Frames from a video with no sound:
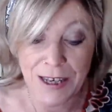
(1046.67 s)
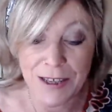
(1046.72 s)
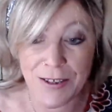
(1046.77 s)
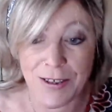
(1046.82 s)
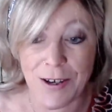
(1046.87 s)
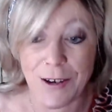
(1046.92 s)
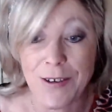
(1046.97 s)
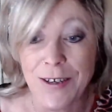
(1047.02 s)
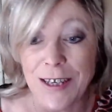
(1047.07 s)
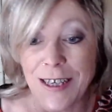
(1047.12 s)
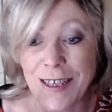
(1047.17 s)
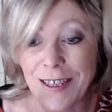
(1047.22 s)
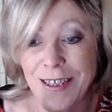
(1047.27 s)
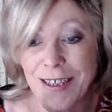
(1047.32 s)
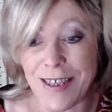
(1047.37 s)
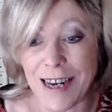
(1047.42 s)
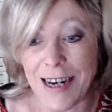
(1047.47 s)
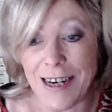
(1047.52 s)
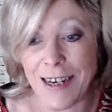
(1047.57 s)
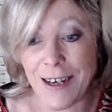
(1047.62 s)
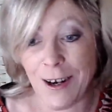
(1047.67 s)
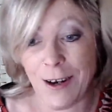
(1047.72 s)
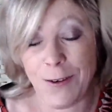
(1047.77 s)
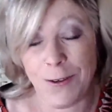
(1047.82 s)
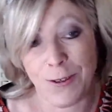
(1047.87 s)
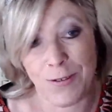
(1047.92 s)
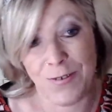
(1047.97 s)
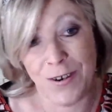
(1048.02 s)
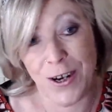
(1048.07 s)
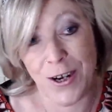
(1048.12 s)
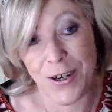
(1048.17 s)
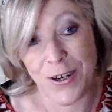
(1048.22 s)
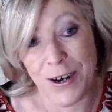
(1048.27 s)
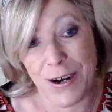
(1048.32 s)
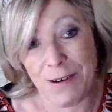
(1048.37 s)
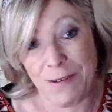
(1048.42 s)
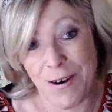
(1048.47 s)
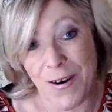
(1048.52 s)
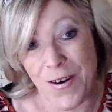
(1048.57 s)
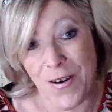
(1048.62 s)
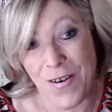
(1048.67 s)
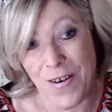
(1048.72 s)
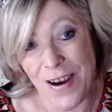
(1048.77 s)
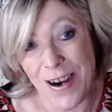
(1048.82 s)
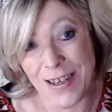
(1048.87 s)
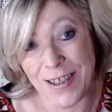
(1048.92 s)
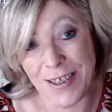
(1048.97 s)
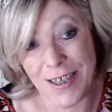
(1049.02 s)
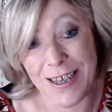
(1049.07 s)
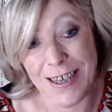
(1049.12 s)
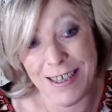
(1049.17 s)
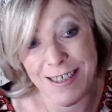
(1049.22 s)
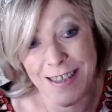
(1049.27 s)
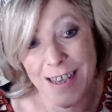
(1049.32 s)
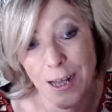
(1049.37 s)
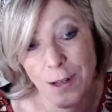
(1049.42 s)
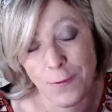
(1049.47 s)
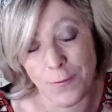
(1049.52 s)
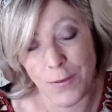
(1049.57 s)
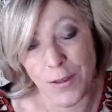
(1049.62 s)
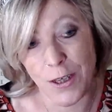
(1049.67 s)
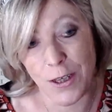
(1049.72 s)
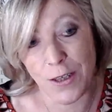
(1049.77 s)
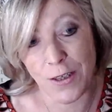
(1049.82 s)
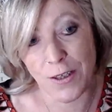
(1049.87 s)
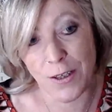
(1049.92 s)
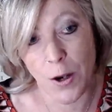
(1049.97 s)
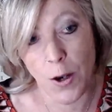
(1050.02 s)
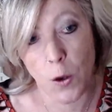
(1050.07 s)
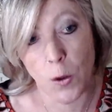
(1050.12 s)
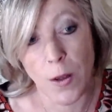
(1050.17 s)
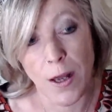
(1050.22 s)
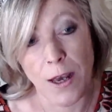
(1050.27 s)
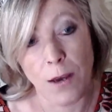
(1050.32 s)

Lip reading: So stay close, Virgo, all right, to yourself, to your soul.